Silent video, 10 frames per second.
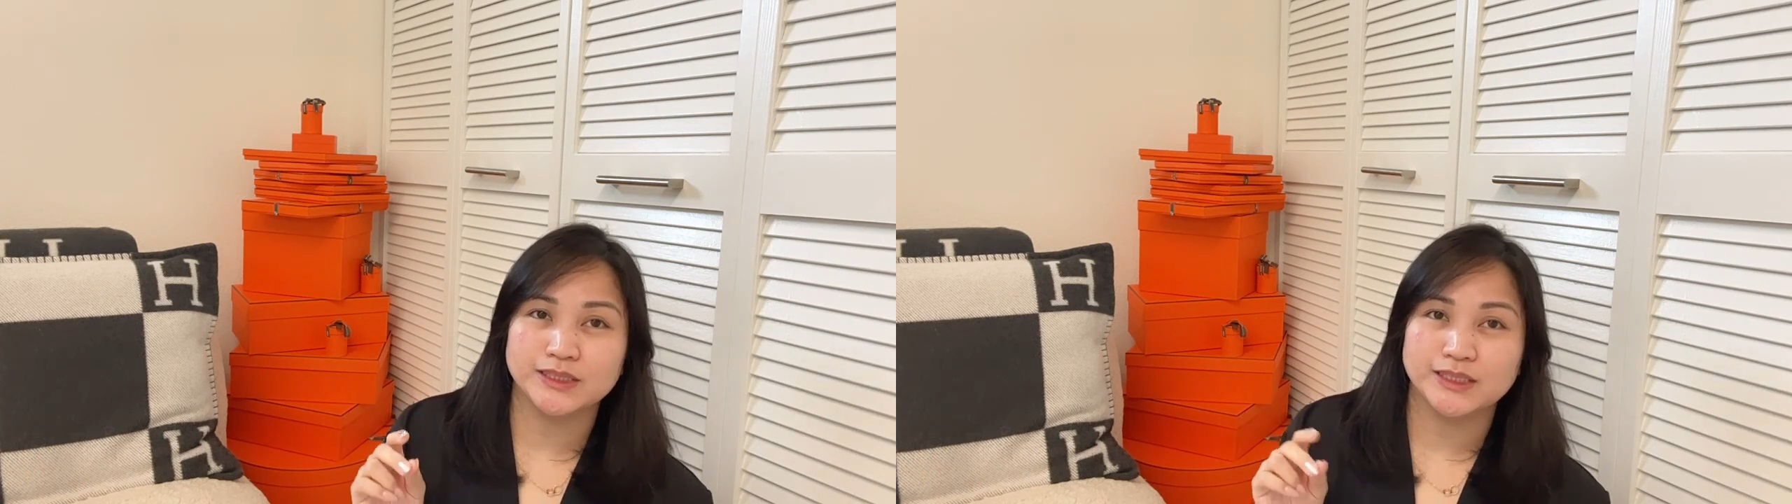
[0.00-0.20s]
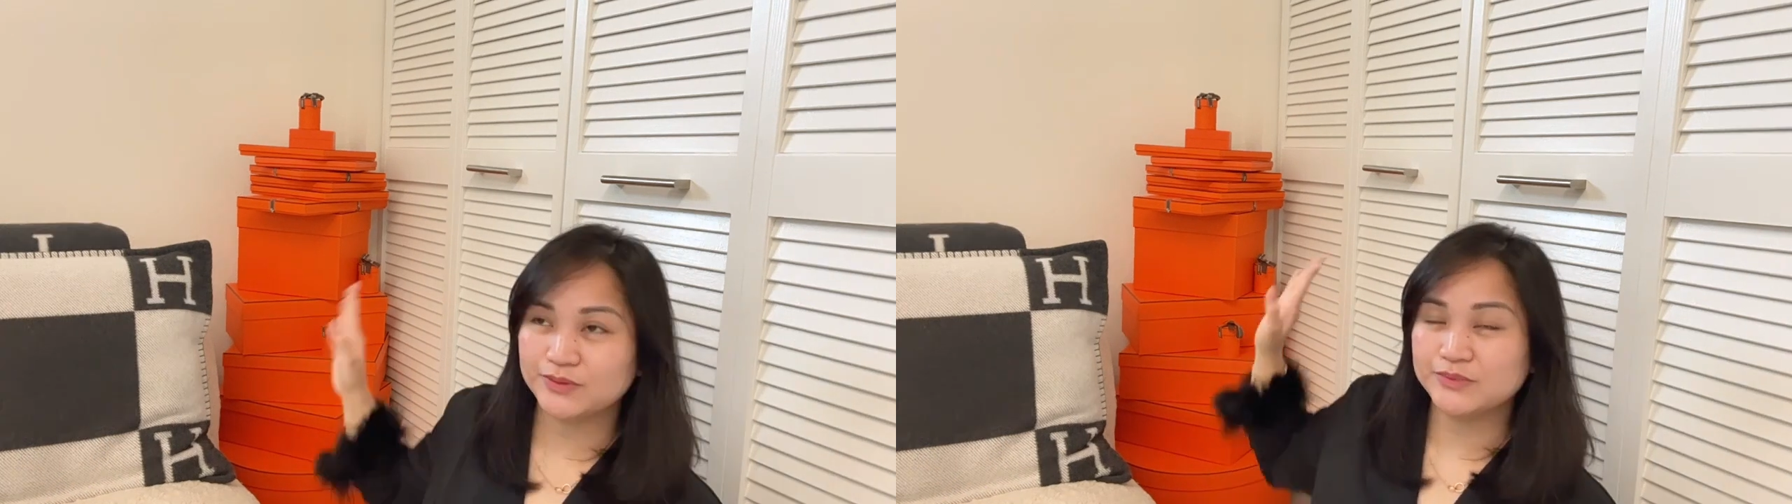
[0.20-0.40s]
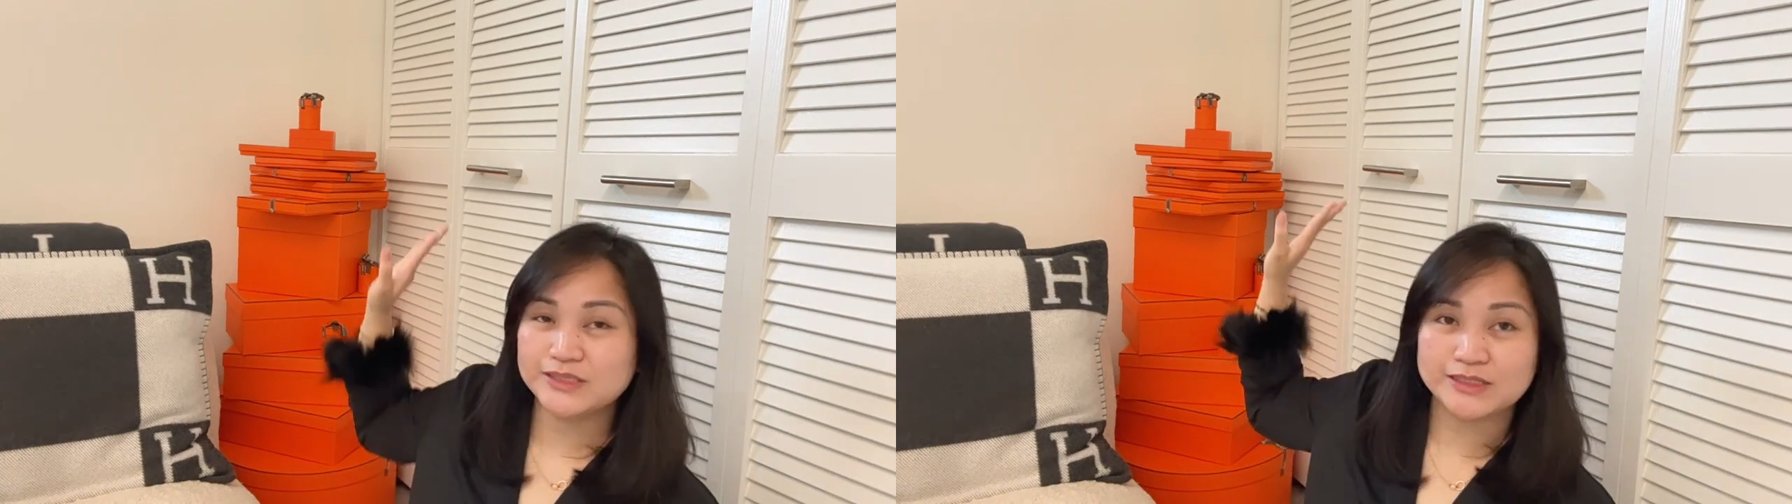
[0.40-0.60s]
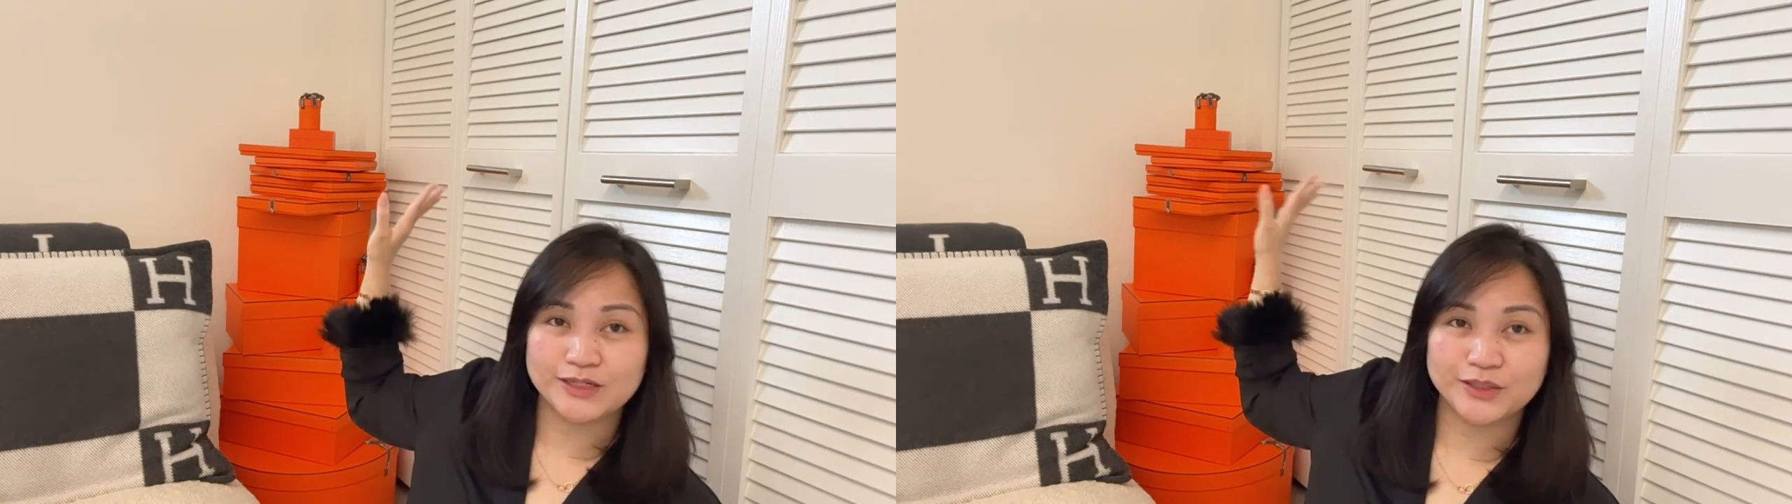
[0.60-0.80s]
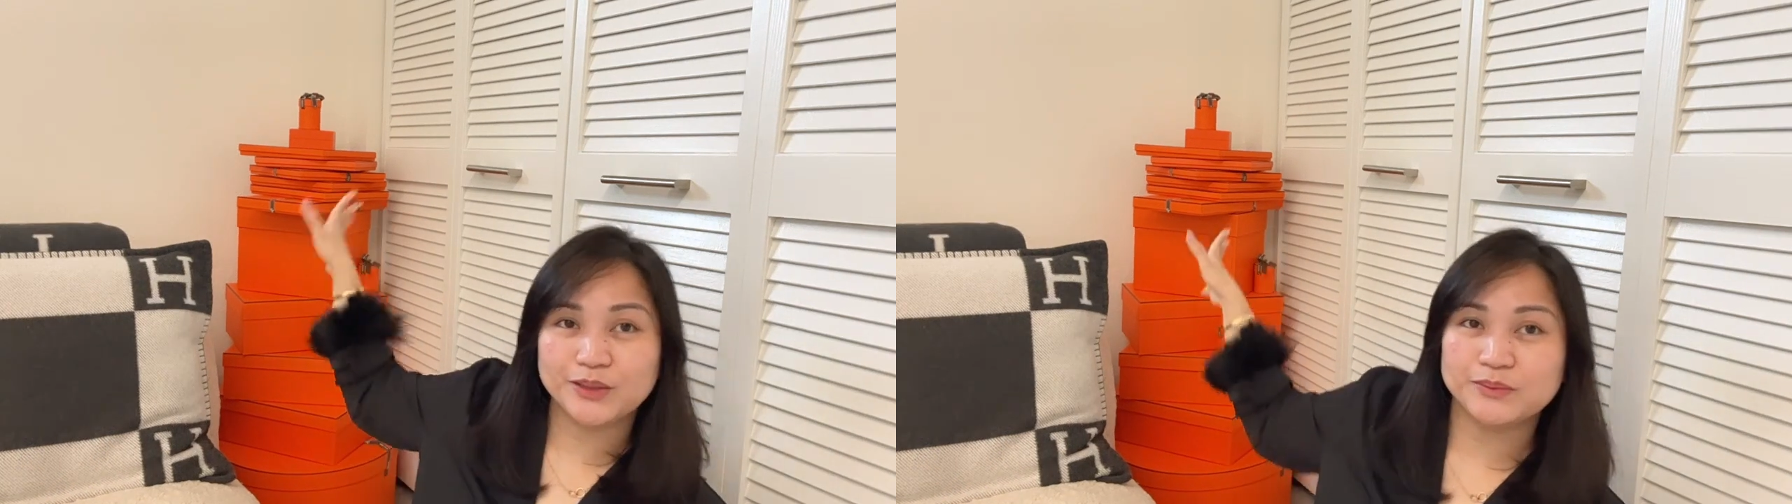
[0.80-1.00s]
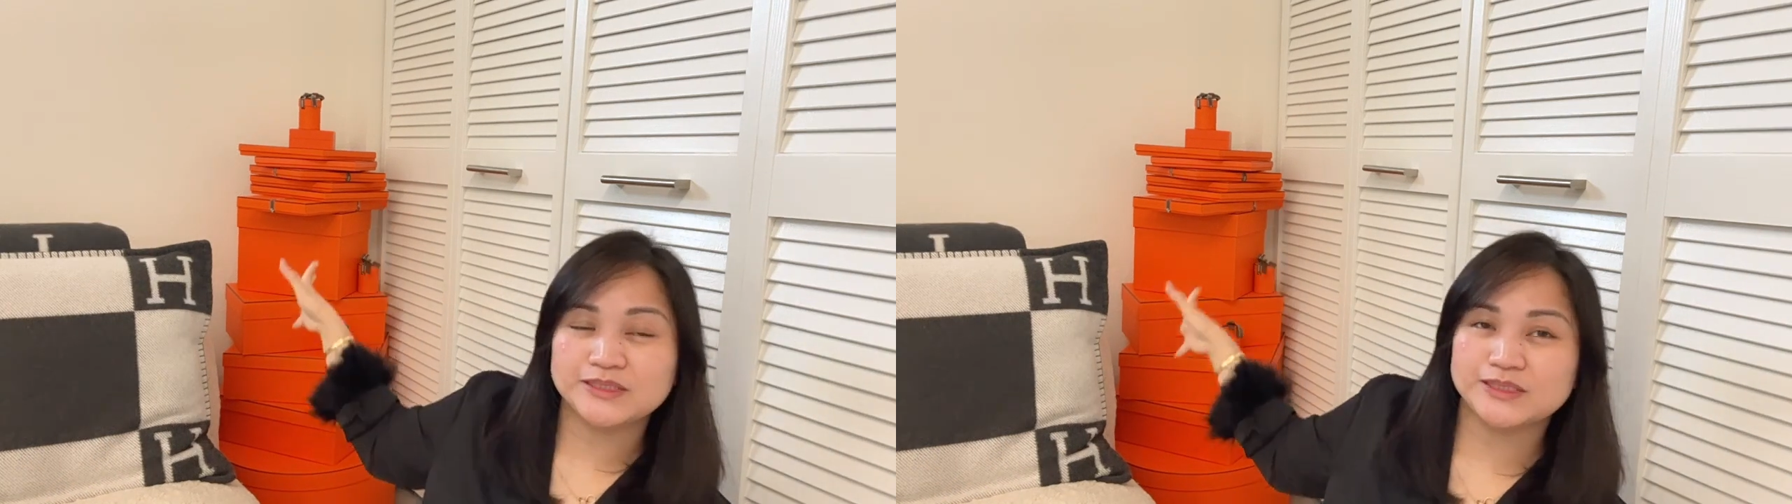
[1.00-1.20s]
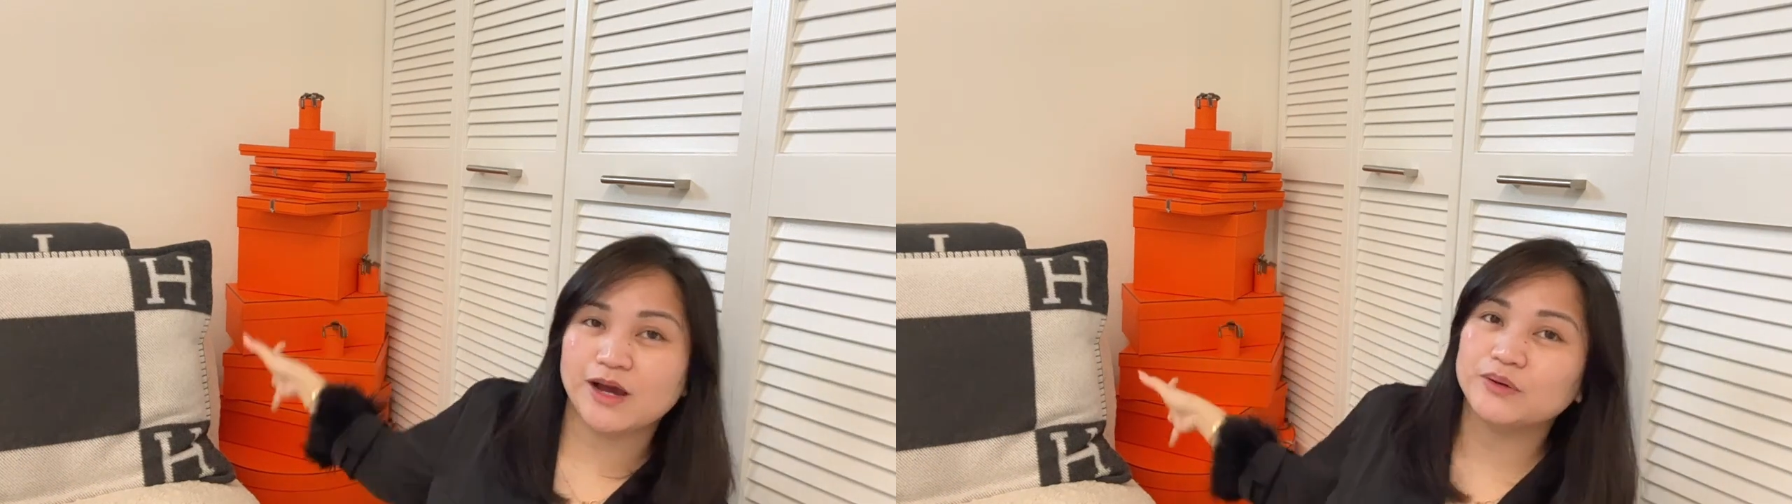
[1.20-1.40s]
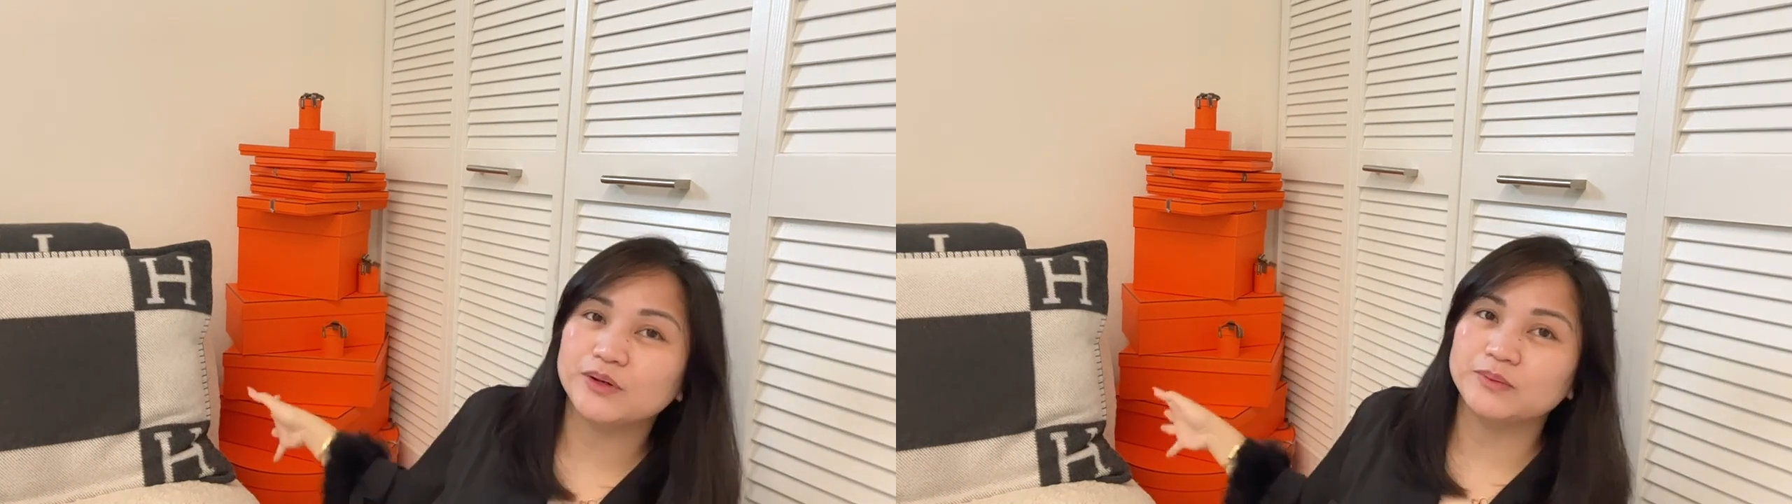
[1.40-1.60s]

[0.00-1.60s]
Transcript: from this Hermes tower